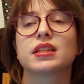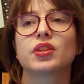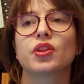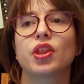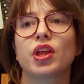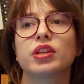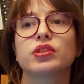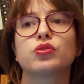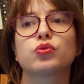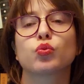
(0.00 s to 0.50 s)

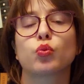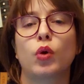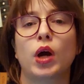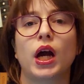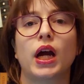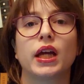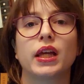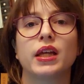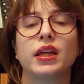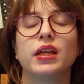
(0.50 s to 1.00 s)
That's
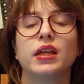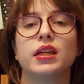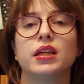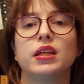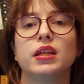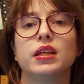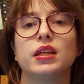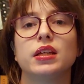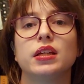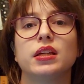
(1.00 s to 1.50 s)
why
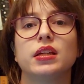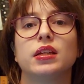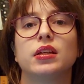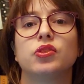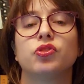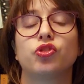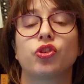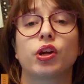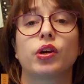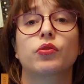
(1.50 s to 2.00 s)
he
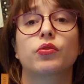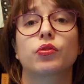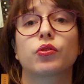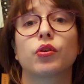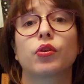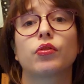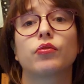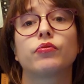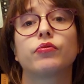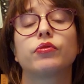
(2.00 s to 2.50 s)
Jack
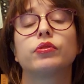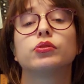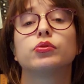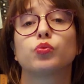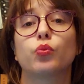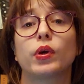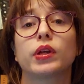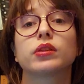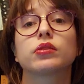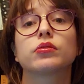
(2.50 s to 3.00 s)
Crawford
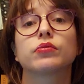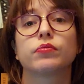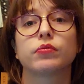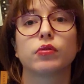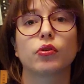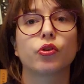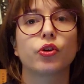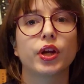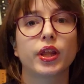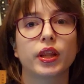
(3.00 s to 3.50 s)
went to
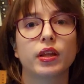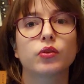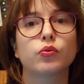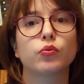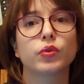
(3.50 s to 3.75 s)
Florida,